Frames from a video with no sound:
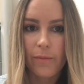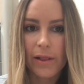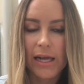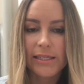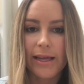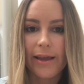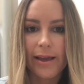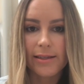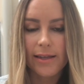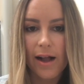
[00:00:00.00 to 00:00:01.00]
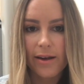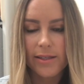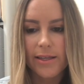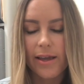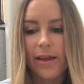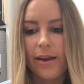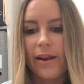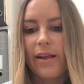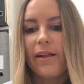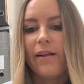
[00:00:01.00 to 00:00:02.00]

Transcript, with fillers: we like to get guest artists in.